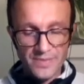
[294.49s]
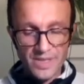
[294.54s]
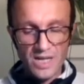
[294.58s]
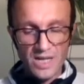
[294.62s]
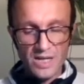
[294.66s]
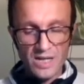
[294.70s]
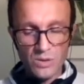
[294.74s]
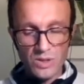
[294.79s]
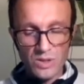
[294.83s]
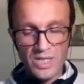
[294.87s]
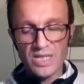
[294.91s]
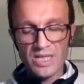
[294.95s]

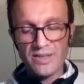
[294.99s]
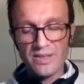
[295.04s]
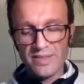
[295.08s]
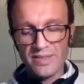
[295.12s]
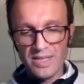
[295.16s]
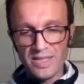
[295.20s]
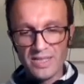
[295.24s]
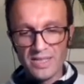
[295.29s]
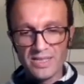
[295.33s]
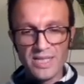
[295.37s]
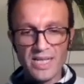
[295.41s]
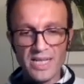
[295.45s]

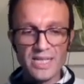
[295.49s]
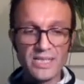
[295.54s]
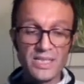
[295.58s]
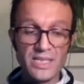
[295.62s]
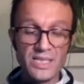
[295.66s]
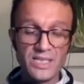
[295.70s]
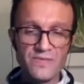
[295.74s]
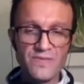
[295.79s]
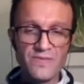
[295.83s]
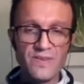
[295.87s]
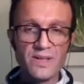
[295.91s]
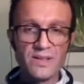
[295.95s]
Xthin and
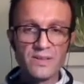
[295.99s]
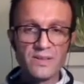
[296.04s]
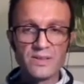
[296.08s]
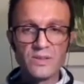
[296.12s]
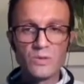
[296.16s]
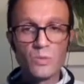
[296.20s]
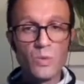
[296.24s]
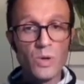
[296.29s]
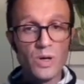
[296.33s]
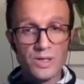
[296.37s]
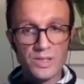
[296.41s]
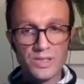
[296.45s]
Xval
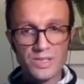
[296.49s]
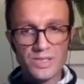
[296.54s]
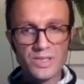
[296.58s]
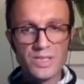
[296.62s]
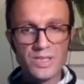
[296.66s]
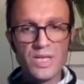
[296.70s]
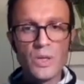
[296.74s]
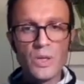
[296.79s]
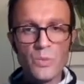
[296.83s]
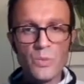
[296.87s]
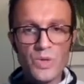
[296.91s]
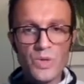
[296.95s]

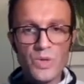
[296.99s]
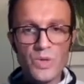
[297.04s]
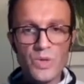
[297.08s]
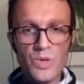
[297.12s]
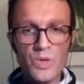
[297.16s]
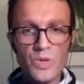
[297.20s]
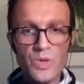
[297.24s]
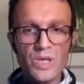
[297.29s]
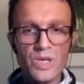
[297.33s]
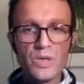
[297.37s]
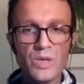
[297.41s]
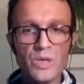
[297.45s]
works, we can
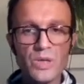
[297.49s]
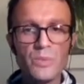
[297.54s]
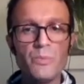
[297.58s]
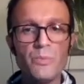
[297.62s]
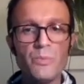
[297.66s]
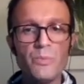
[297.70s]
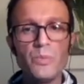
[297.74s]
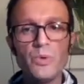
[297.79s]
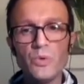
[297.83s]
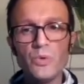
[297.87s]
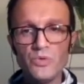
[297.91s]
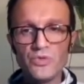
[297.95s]

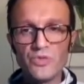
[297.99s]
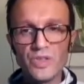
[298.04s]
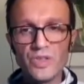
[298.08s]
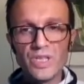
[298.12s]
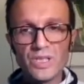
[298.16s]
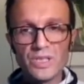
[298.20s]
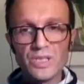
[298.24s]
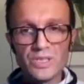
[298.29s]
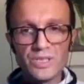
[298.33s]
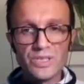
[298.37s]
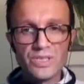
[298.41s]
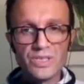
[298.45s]
move
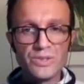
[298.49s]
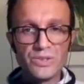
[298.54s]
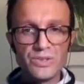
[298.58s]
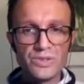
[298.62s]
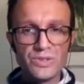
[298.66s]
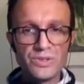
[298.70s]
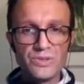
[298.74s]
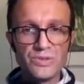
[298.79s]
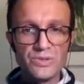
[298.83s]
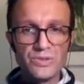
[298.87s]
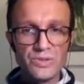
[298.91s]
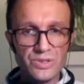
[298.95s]
to
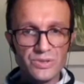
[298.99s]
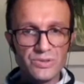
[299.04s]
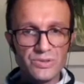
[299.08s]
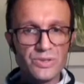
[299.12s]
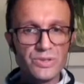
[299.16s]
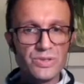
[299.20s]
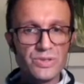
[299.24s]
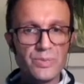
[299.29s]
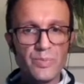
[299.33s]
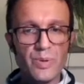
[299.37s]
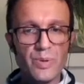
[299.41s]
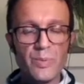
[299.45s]

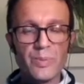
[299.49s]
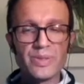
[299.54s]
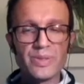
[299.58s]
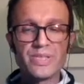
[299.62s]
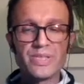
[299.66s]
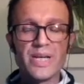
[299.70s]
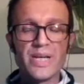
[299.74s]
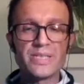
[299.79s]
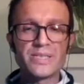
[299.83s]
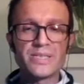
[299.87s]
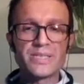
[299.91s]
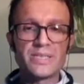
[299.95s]
the proper
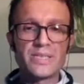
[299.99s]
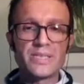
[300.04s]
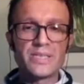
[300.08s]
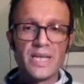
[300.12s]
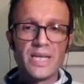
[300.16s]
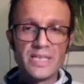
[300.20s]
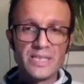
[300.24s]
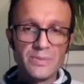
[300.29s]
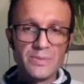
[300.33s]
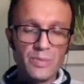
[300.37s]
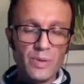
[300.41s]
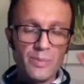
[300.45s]
test
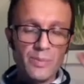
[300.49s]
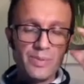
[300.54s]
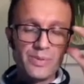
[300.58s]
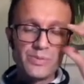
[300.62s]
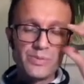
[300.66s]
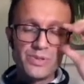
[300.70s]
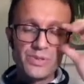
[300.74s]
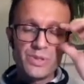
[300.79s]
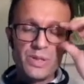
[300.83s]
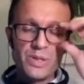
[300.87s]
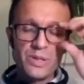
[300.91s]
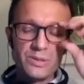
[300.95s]
and the proper
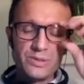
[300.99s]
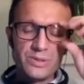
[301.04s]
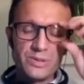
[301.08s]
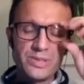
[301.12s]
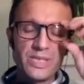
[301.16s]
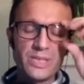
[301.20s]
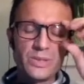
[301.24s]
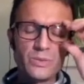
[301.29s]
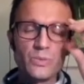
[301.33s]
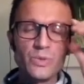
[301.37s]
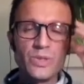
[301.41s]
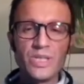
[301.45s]
result
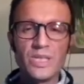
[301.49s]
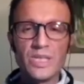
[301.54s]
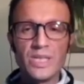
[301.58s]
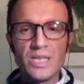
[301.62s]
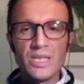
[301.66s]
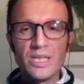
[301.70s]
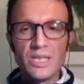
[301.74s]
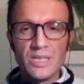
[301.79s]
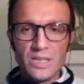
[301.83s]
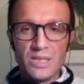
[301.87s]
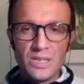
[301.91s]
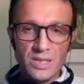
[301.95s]
that we
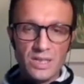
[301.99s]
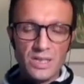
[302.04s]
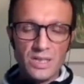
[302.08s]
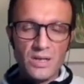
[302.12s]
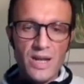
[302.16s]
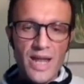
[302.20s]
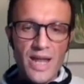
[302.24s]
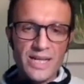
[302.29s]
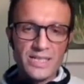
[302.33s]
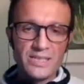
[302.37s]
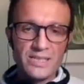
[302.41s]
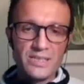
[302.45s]

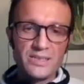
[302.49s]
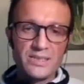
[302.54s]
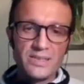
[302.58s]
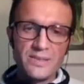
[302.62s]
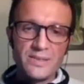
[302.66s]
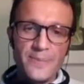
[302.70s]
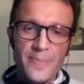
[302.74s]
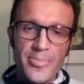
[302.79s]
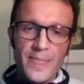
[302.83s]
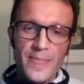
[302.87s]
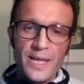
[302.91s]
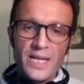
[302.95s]
collected.
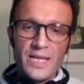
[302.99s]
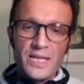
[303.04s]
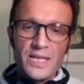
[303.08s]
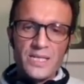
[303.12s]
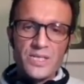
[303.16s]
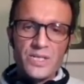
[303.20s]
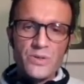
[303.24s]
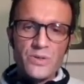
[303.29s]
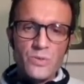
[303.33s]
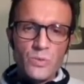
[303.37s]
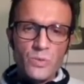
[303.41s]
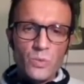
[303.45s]

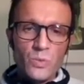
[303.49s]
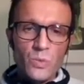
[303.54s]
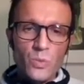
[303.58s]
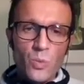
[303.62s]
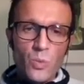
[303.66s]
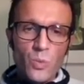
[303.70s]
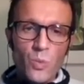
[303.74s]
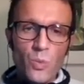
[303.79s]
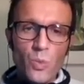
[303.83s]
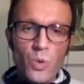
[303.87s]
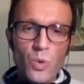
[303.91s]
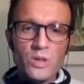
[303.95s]
So
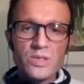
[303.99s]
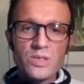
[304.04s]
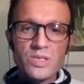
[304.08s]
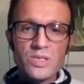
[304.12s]
what's